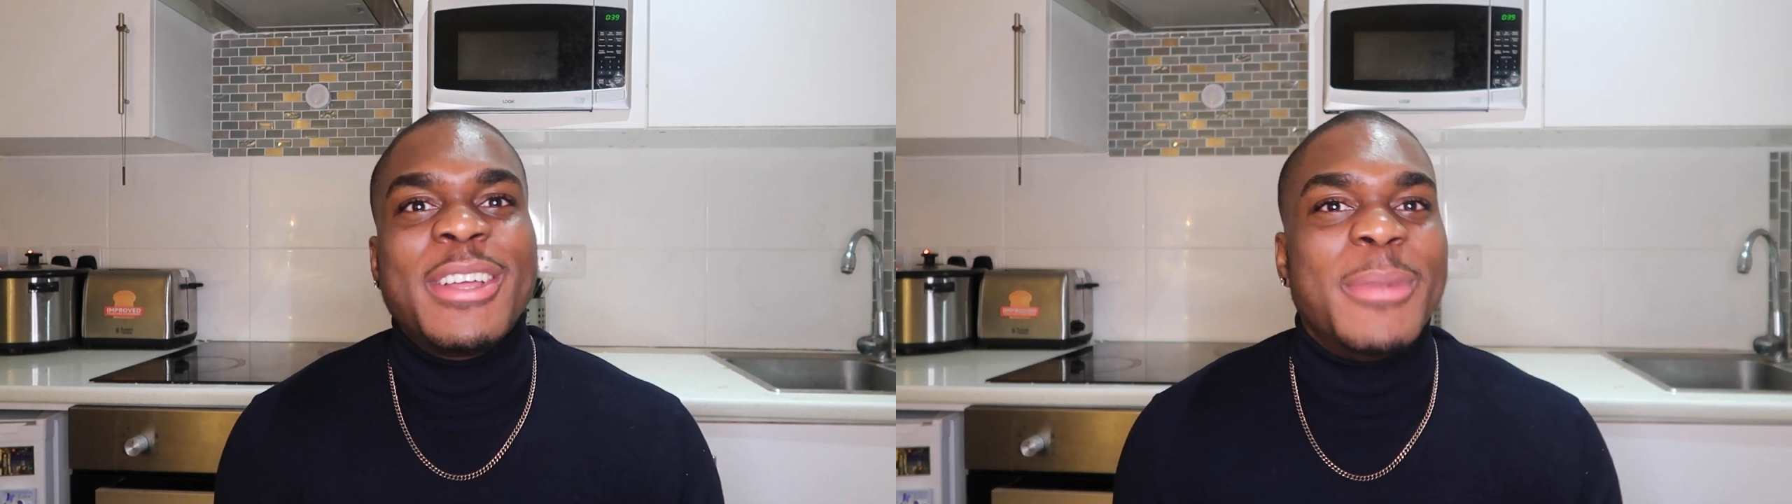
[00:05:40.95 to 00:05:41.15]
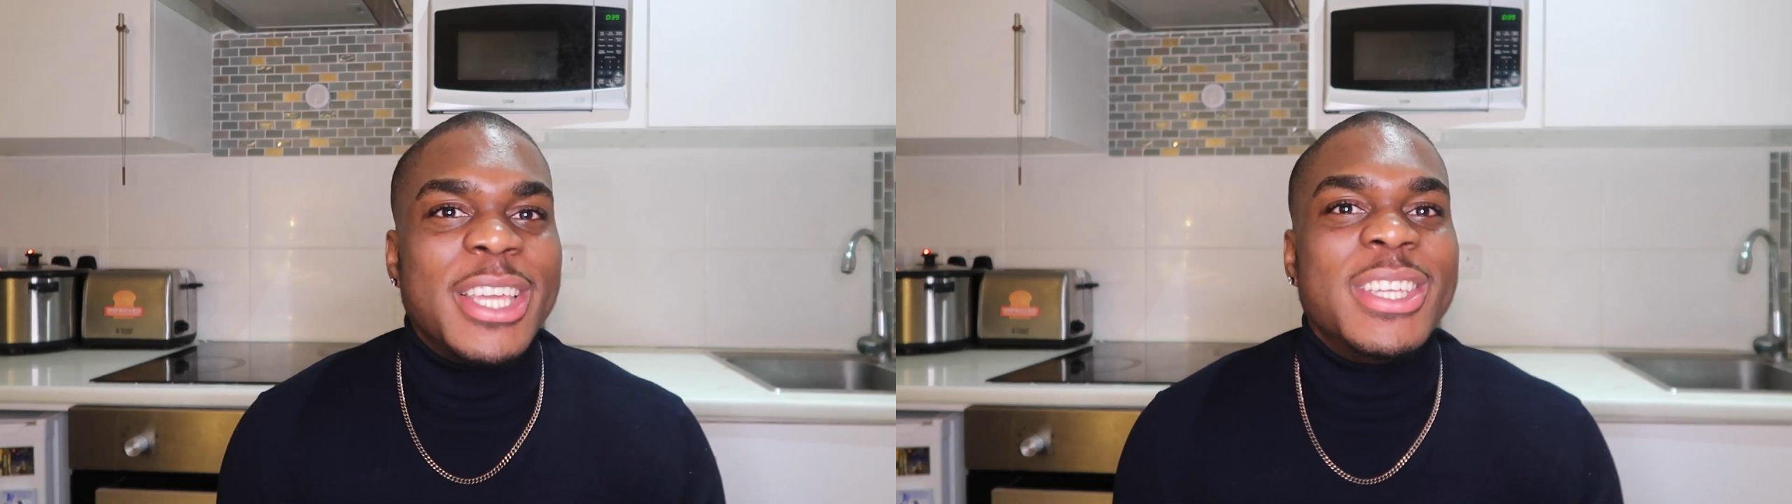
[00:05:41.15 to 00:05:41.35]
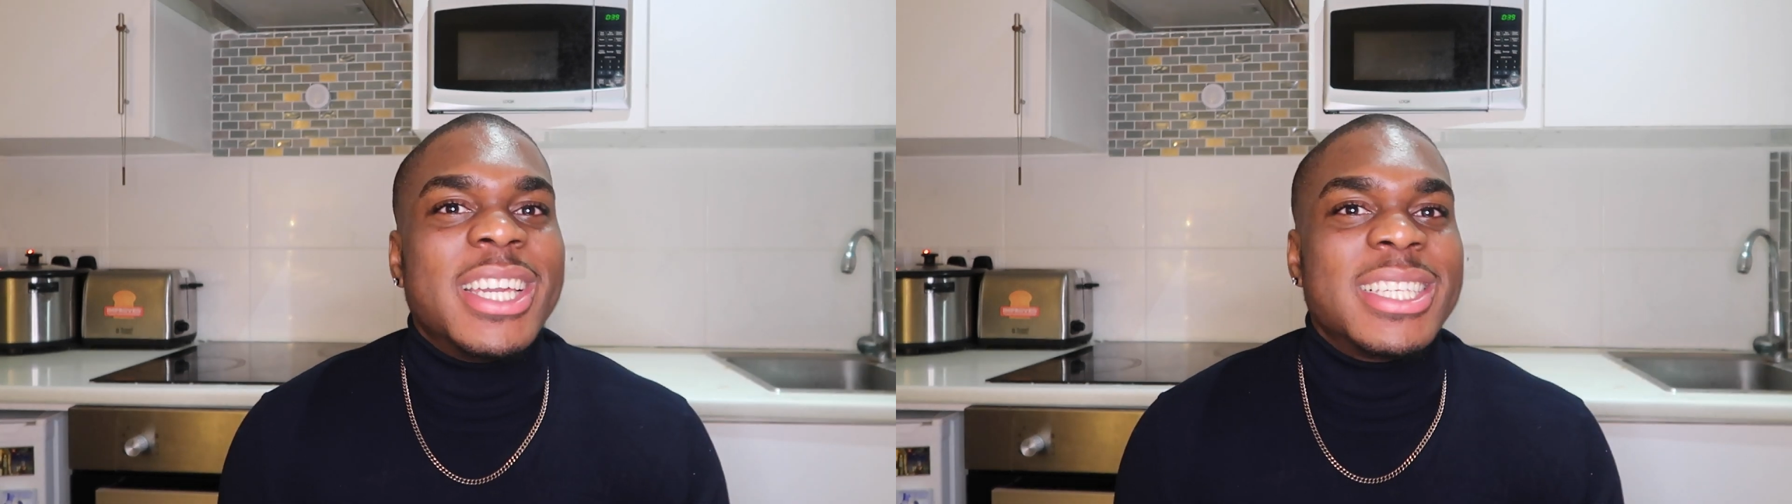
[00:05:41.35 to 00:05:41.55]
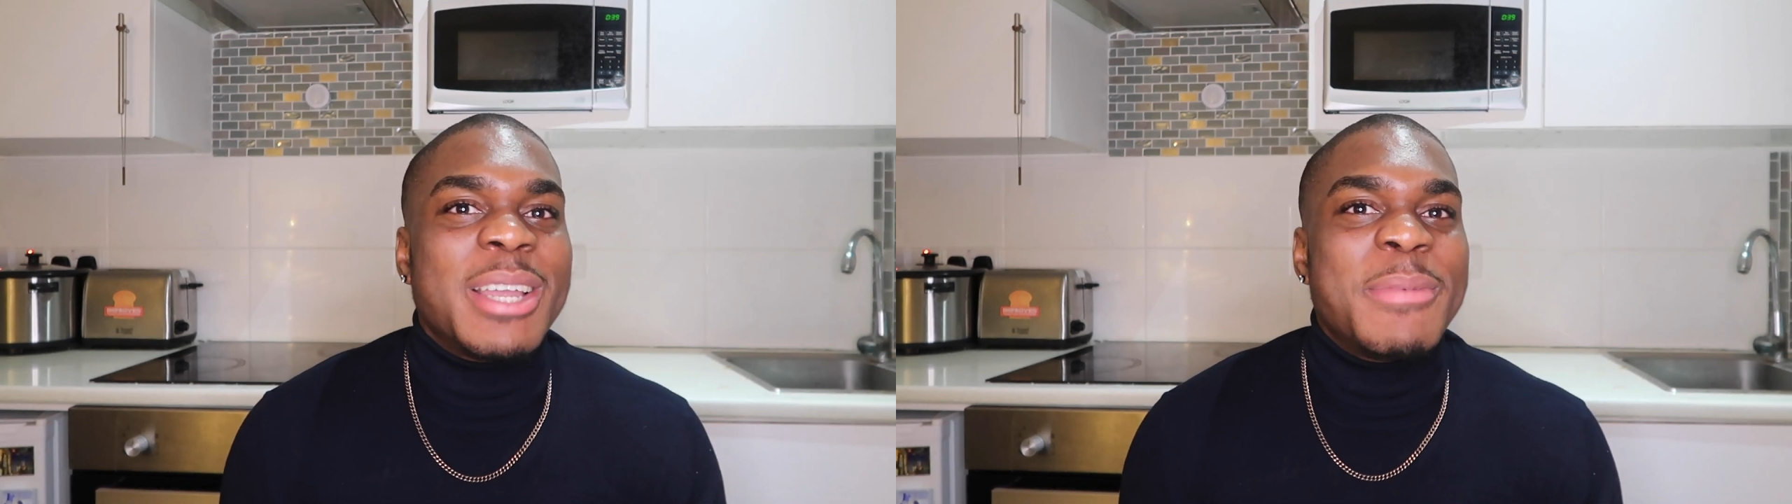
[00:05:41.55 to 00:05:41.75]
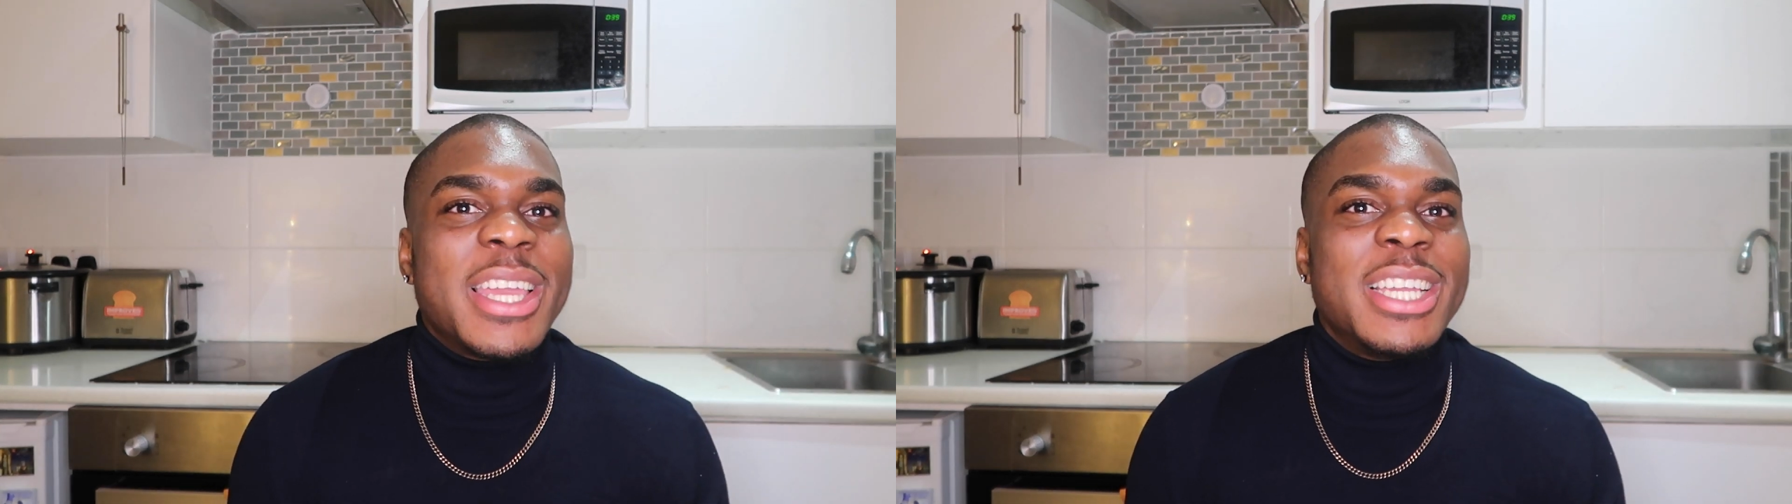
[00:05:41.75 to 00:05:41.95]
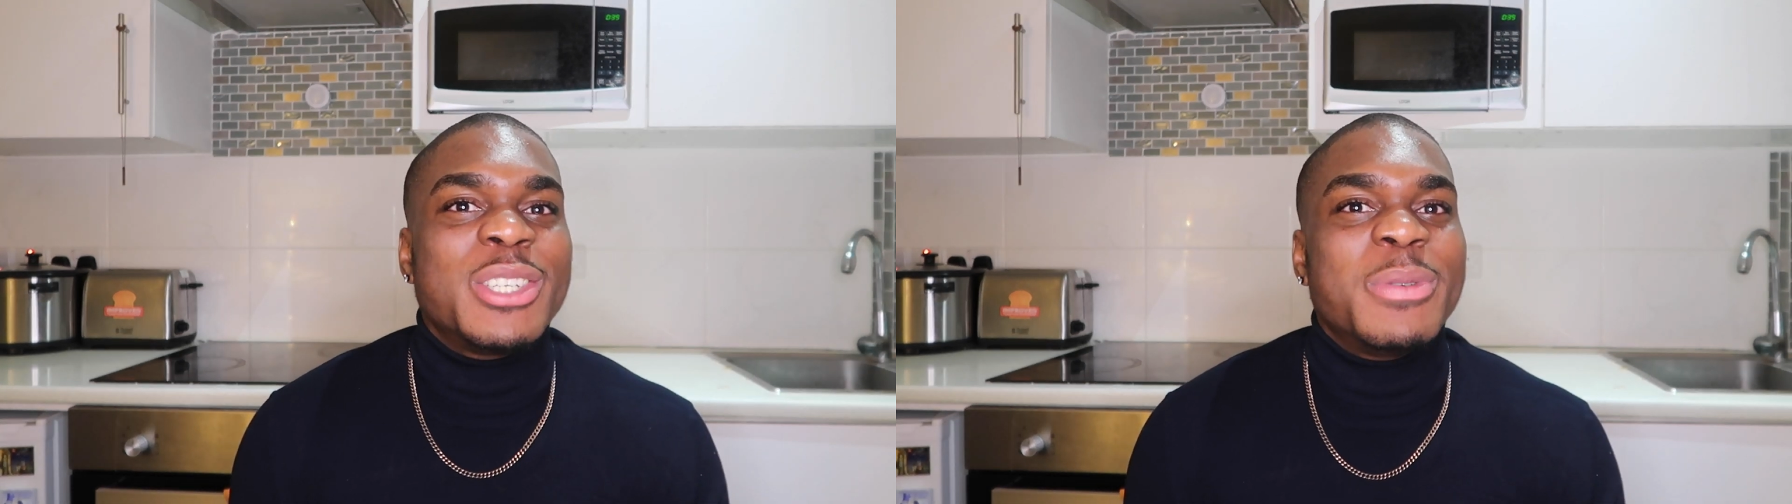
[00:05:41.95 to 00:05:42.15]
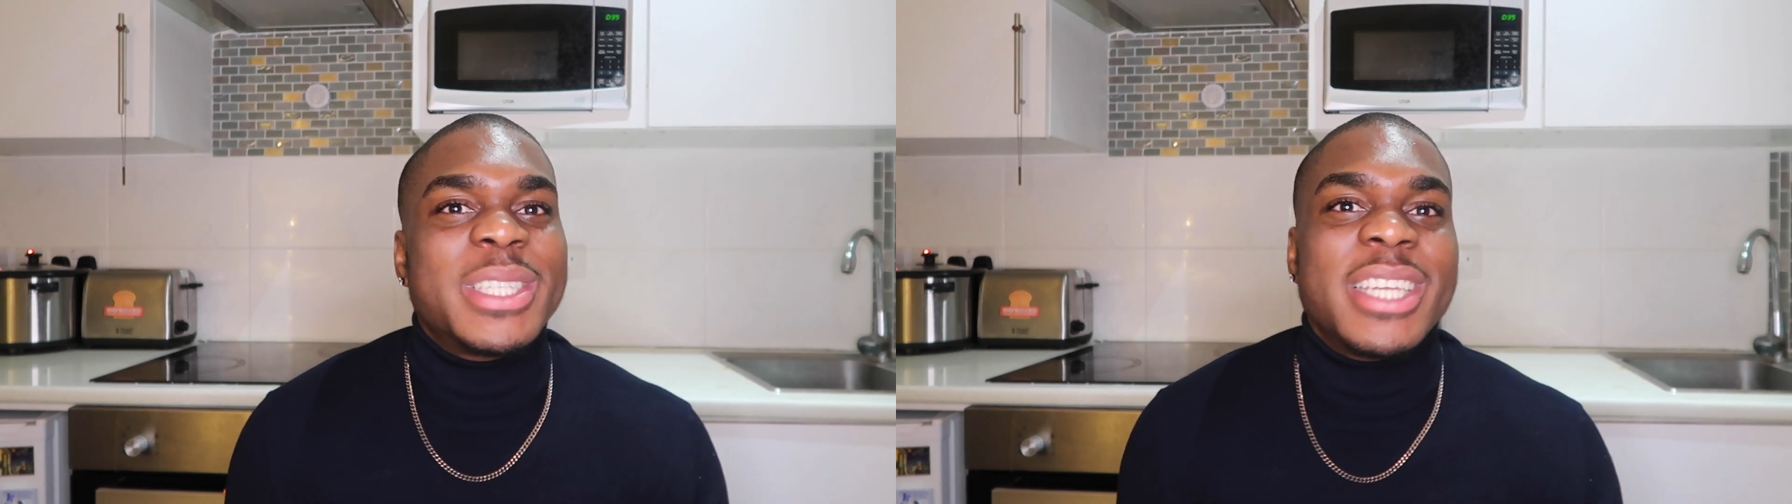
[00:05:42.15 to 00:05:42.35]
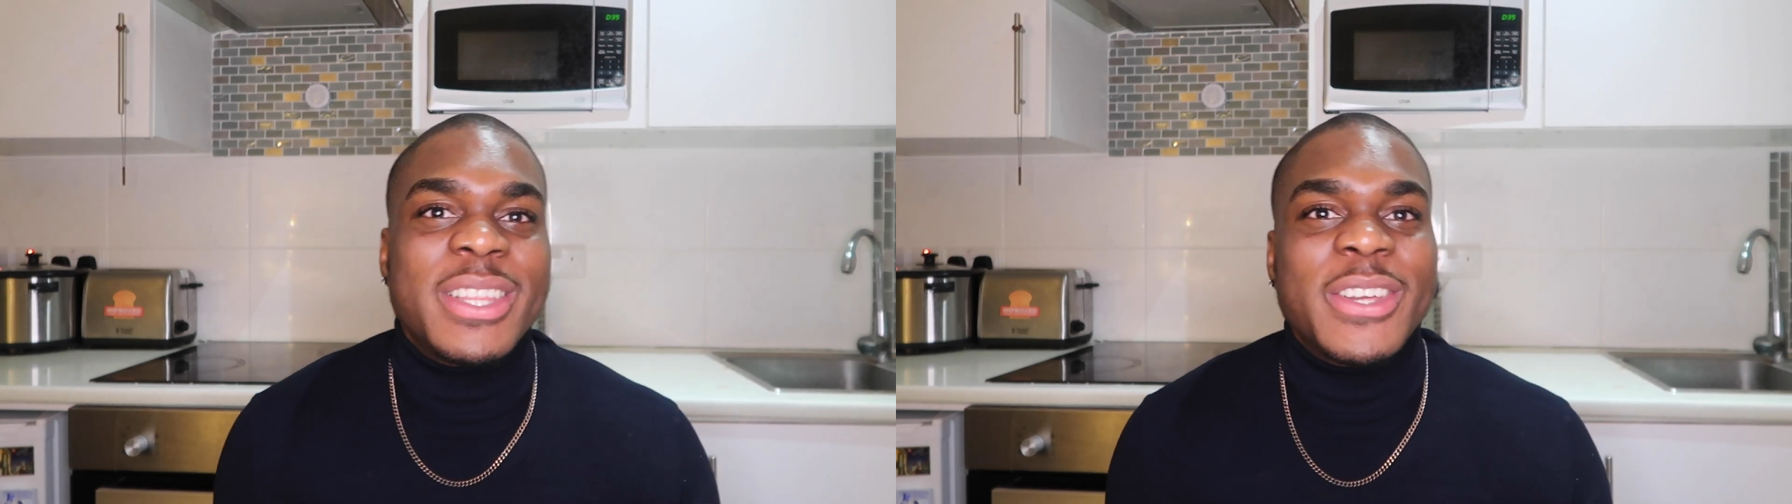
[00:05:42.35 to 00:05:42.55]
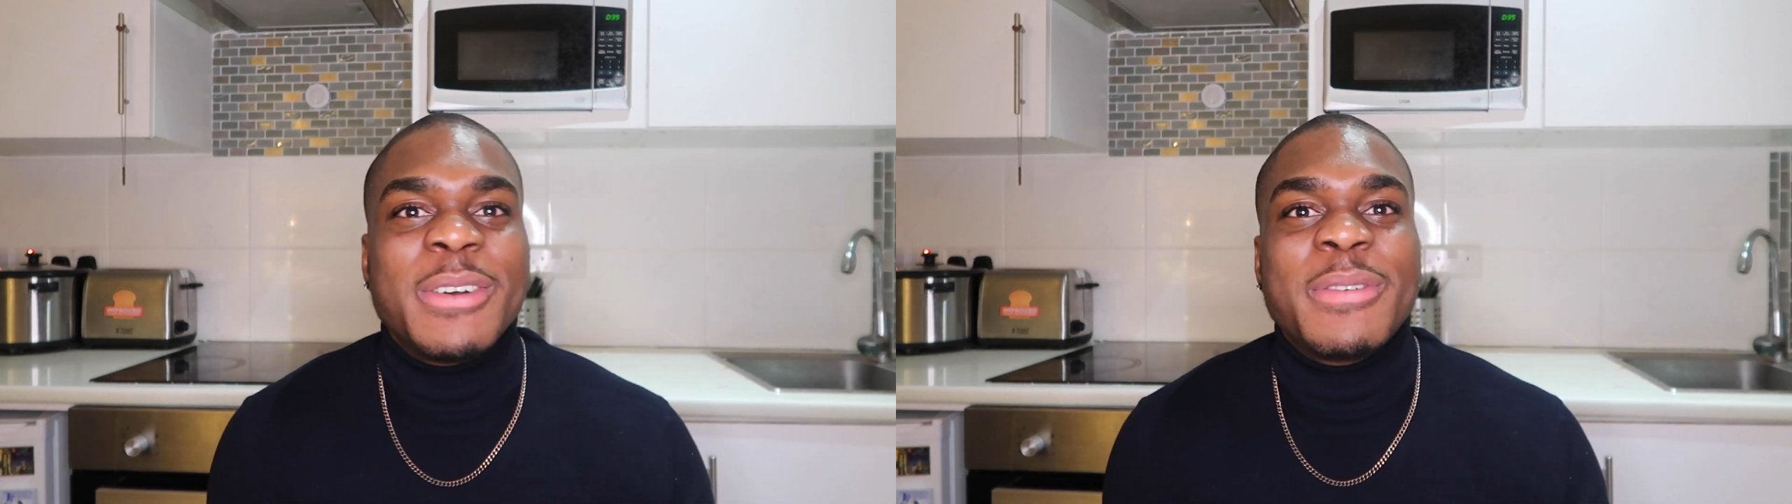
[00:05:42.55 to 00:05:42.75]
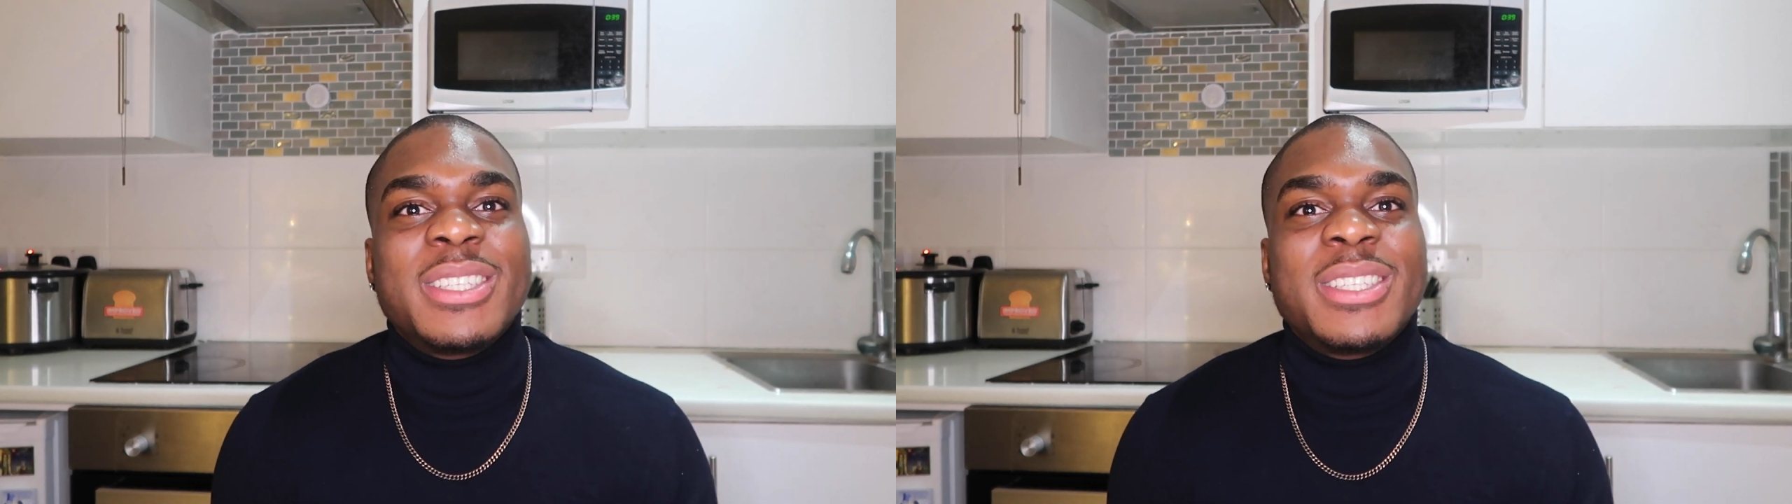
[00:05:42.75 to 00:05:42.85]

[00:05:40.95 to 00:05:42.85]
my UCAS application was sent off.